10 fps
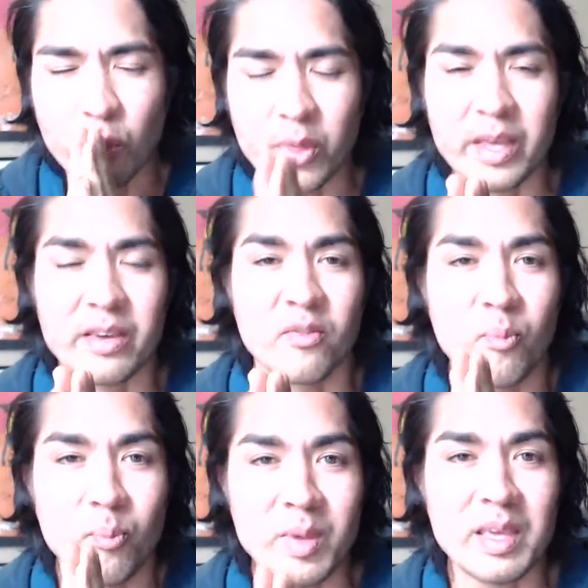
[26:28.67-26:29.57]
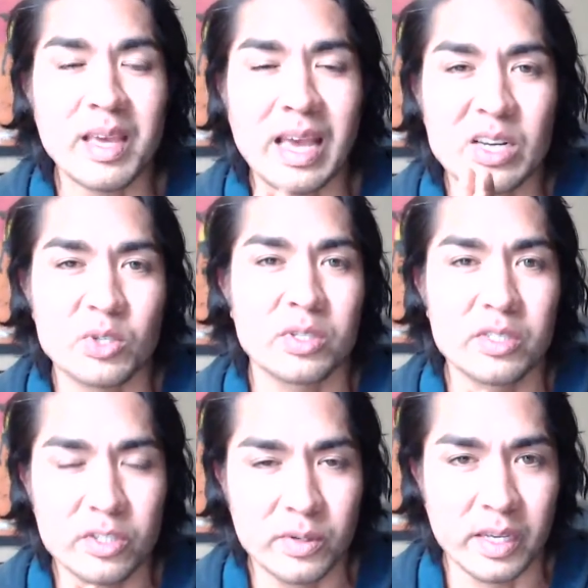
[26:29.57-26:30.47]
think of me actually
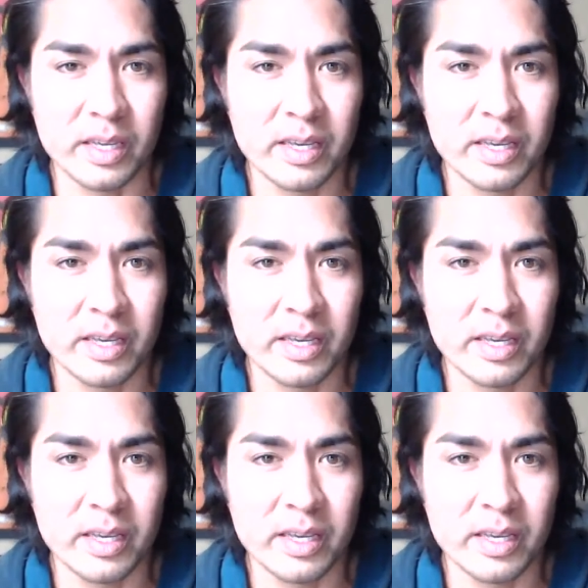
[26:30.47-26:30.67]
doing.